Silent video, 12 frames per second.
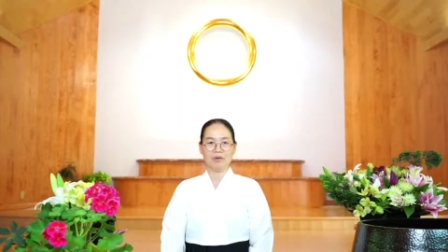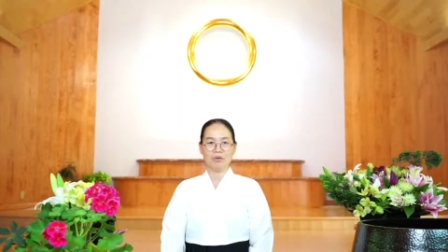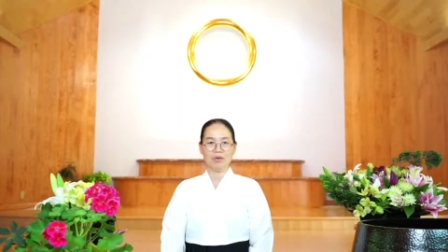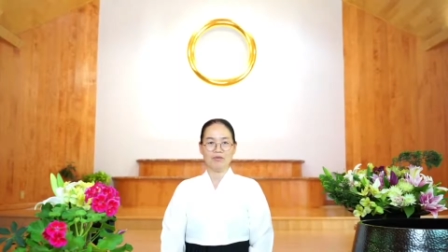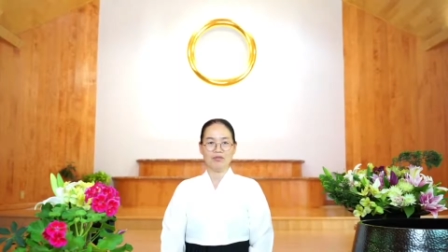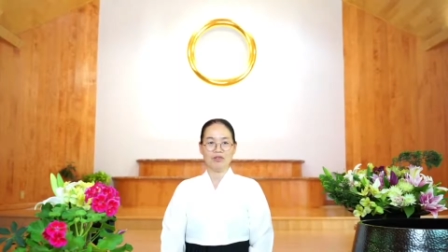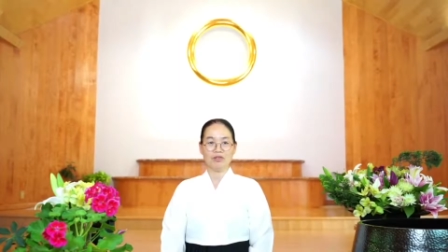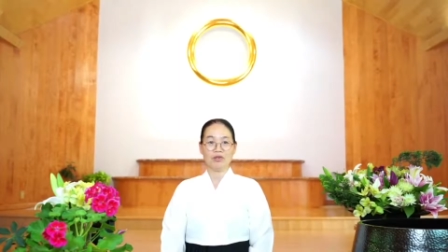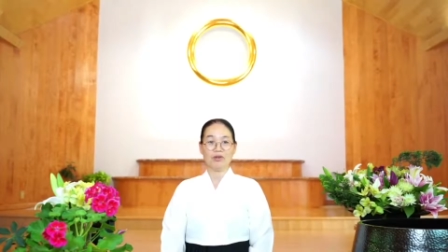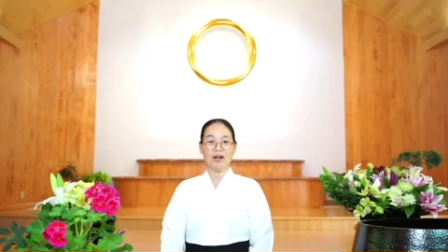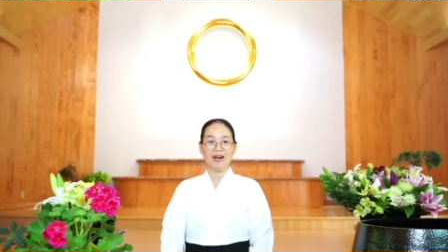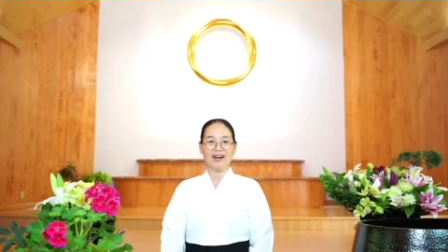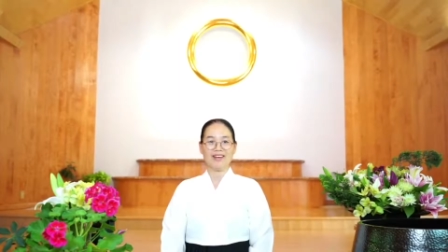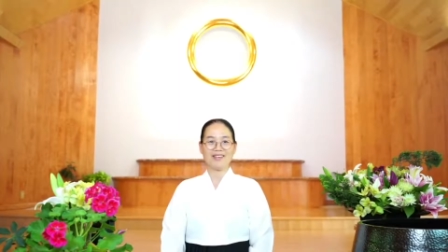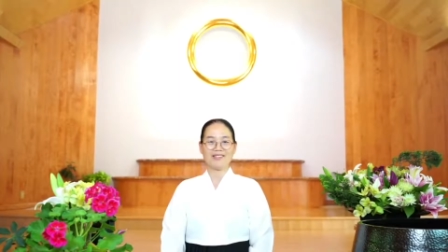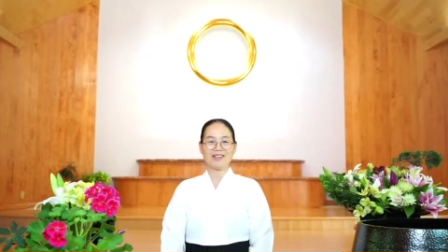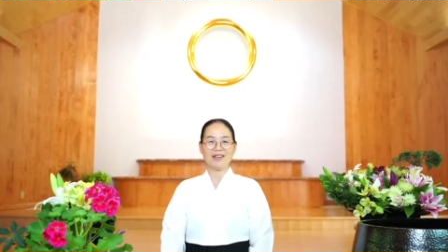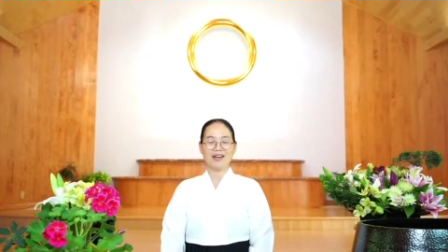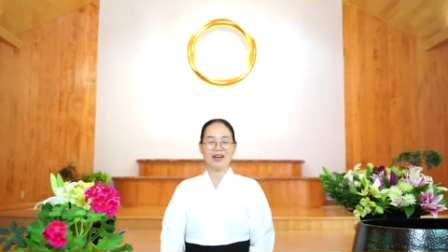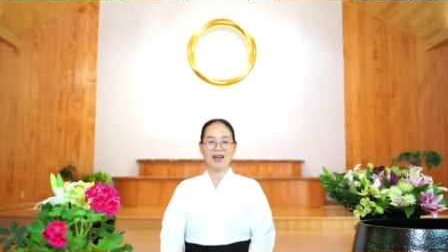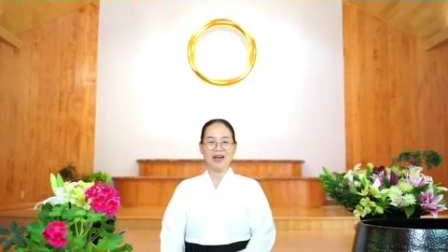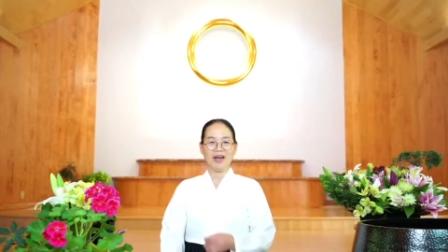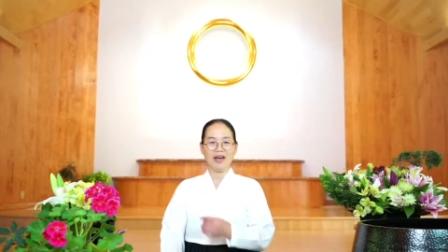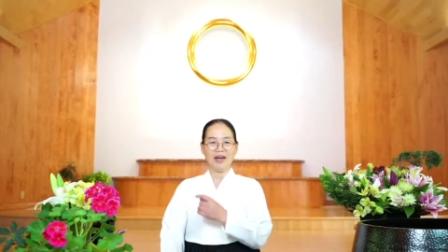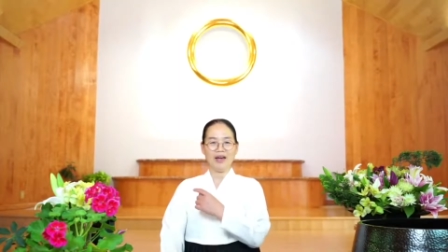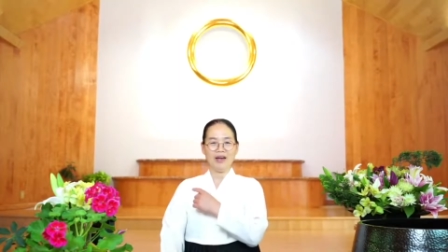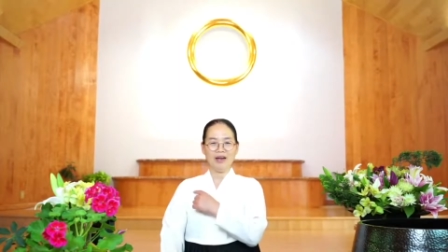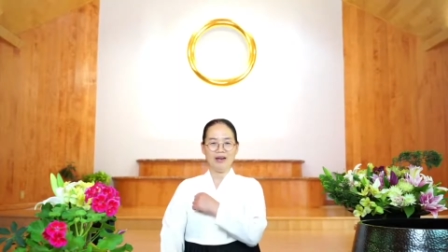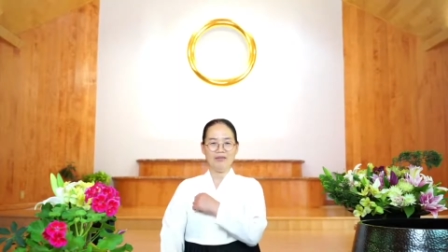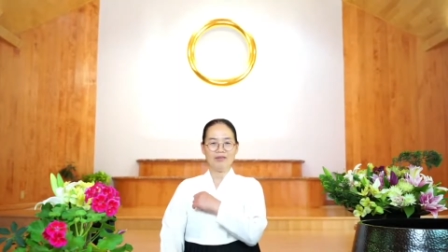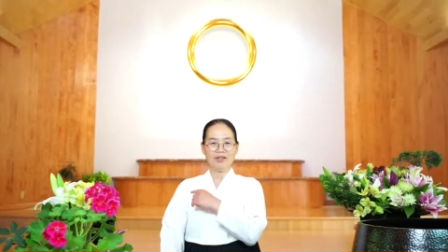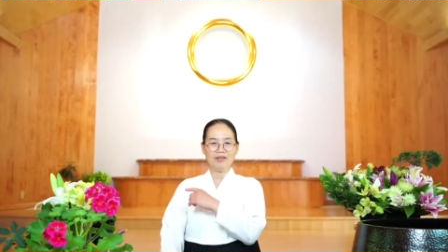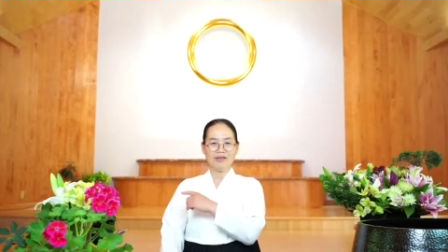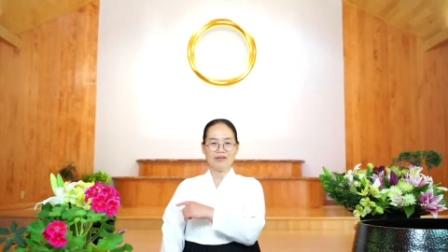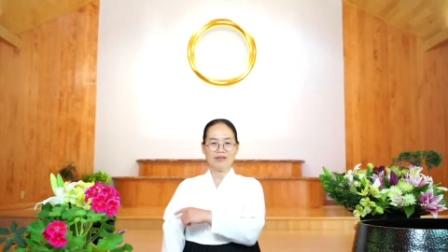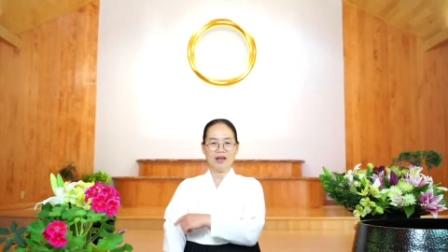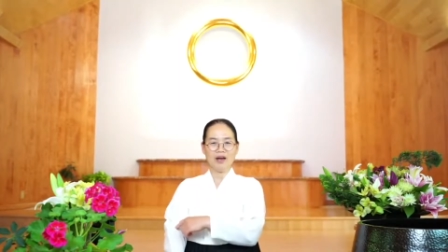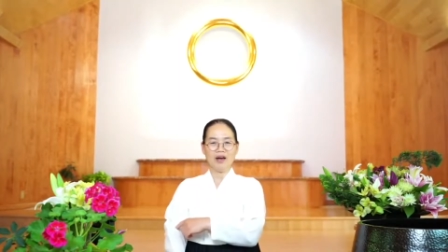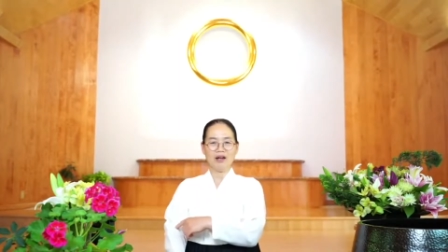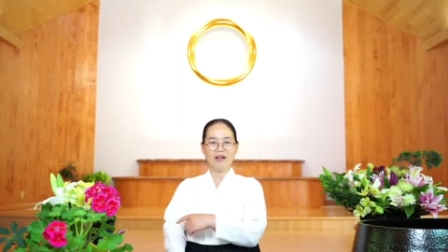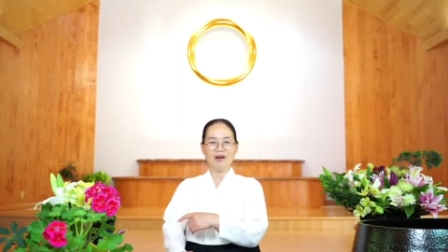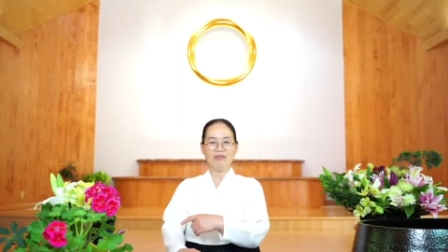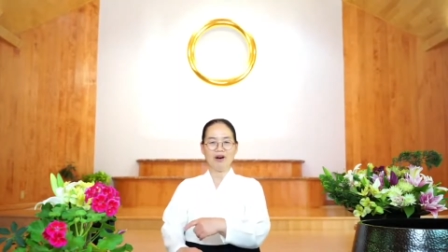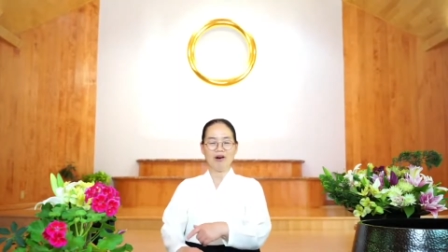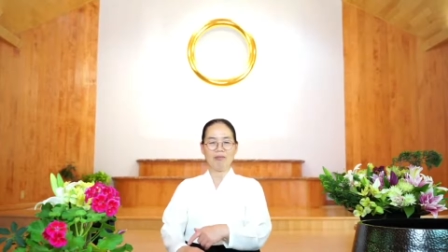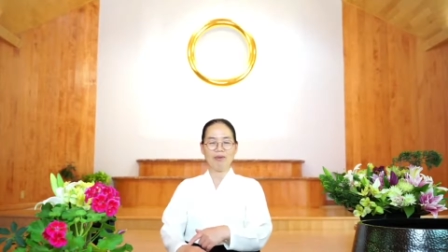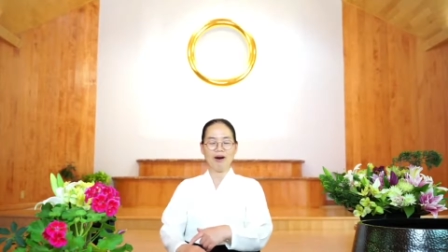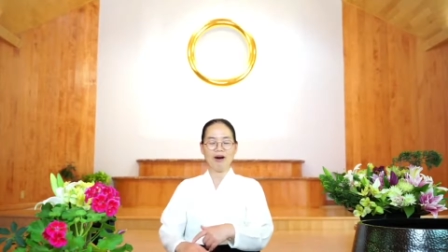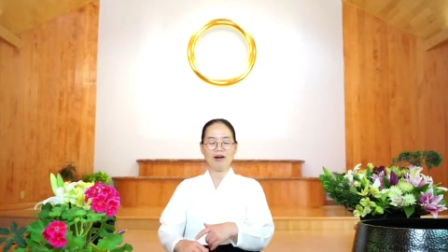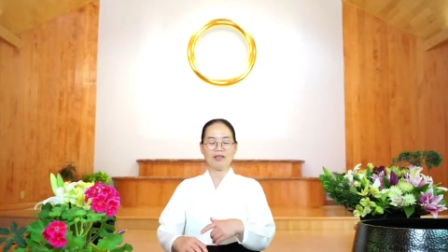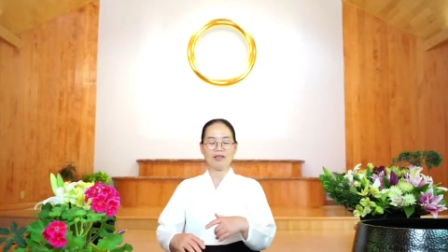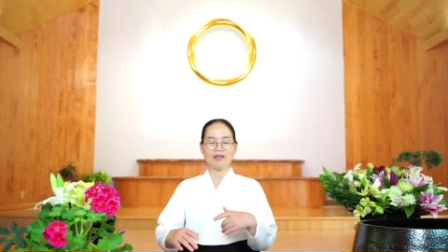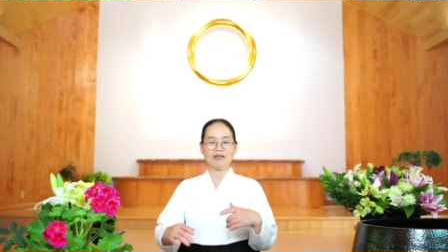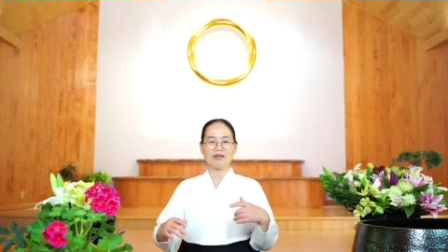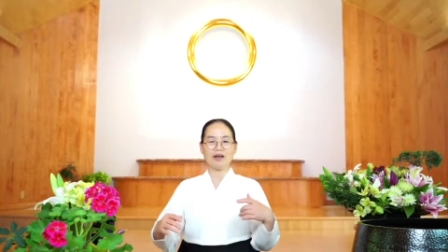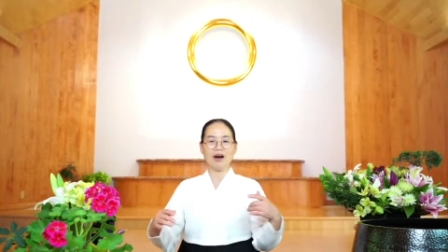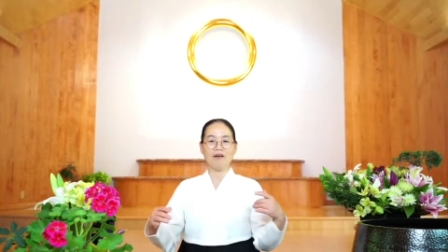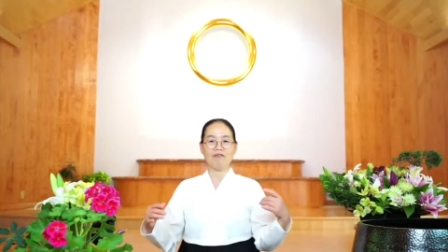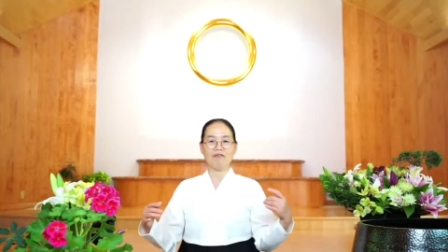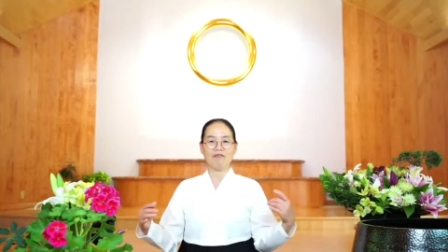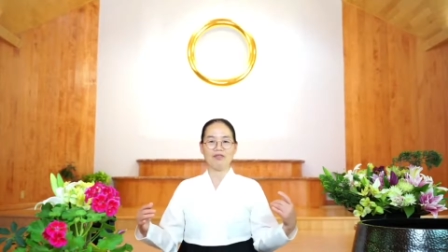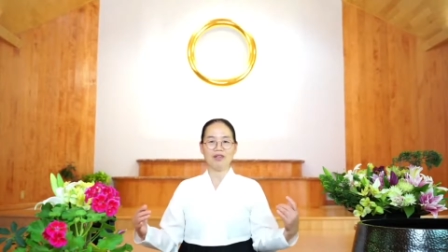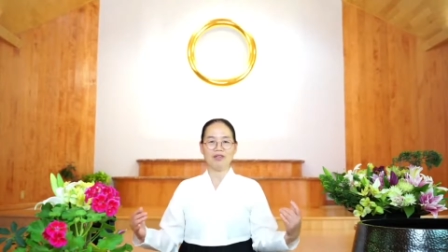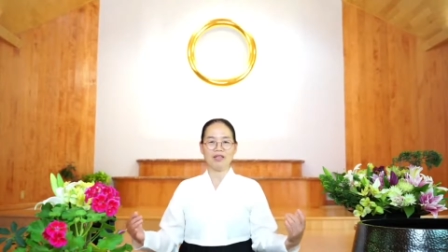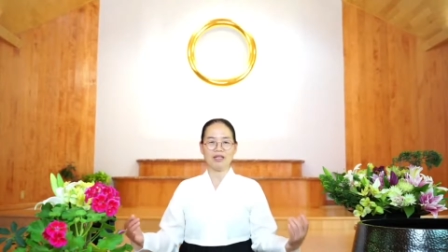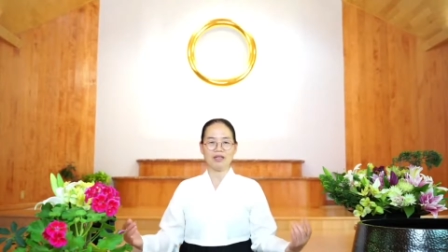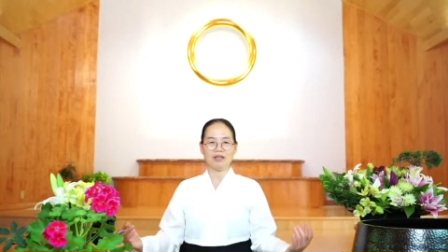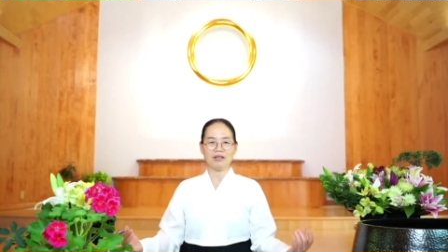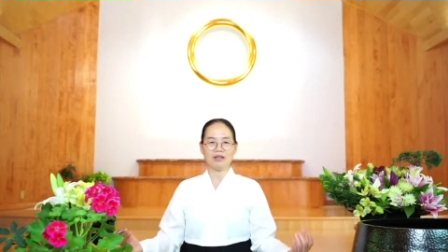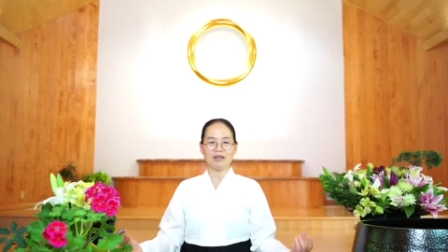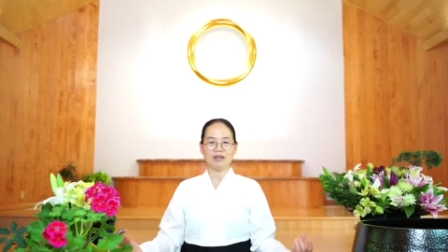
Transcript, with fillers: we visualize every cell of our bodies are filling